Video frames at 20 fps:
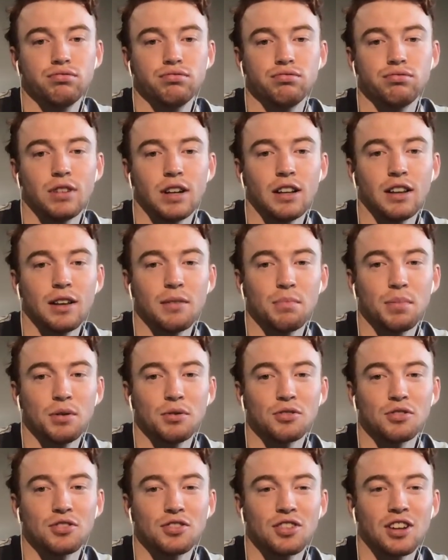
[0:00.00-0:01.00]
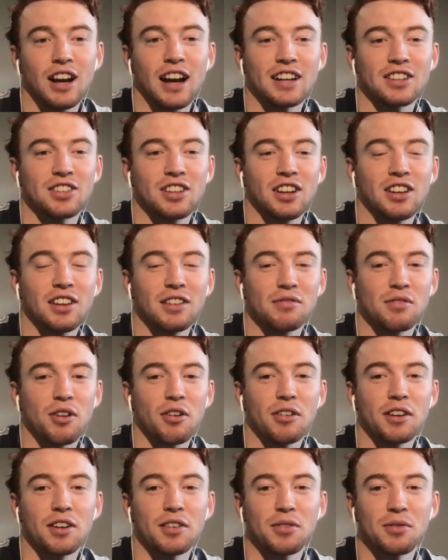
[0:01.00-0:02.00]
I'll let
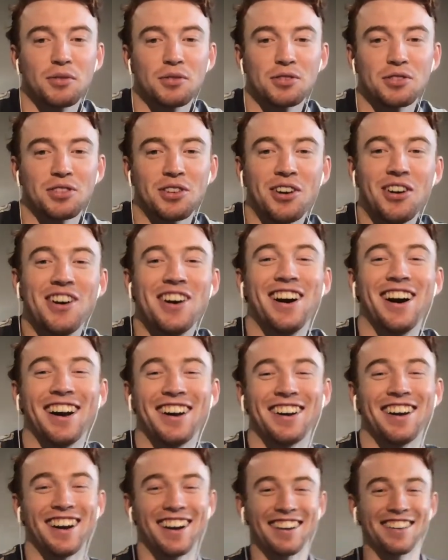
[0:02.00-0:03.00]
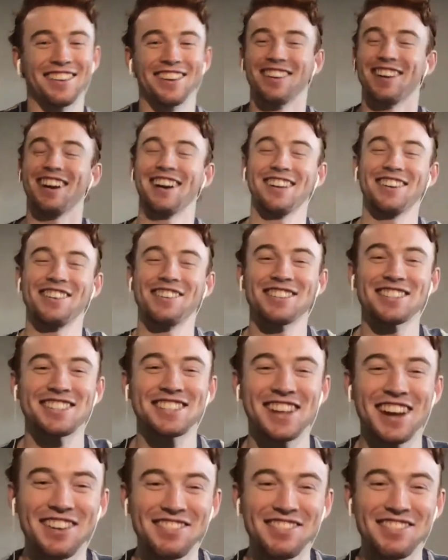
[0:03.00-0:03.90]
Rowie go through Geelong. I don't know what to say for